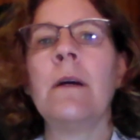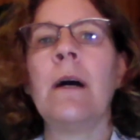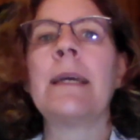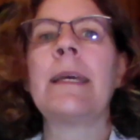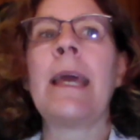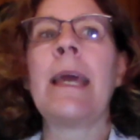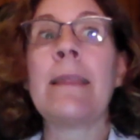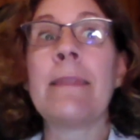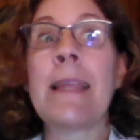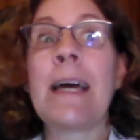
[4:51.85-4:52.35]

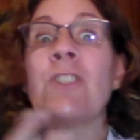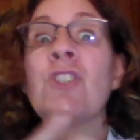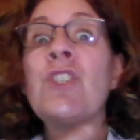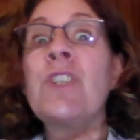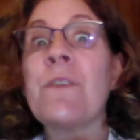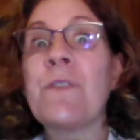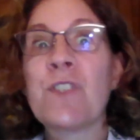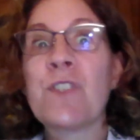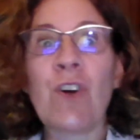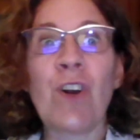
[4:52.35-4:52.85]
again that
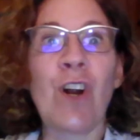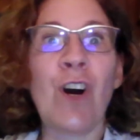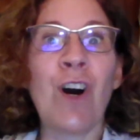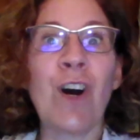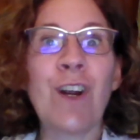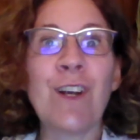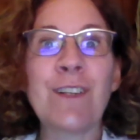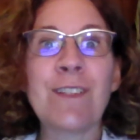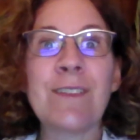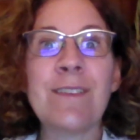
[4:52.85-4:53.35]
shifts our
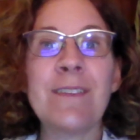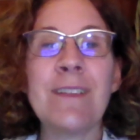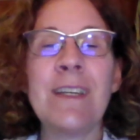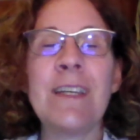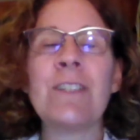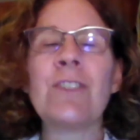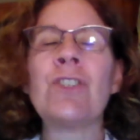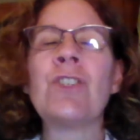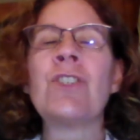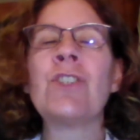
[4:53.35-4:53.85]
heart
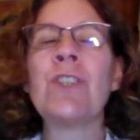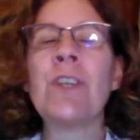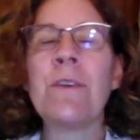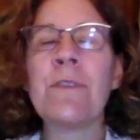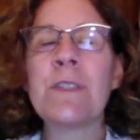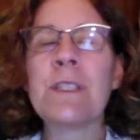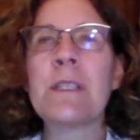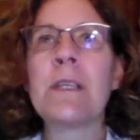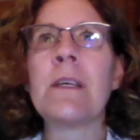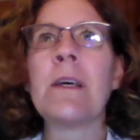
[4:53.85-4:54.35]
it
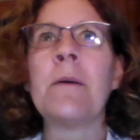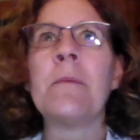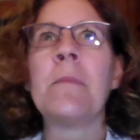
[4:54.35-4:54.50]
shifts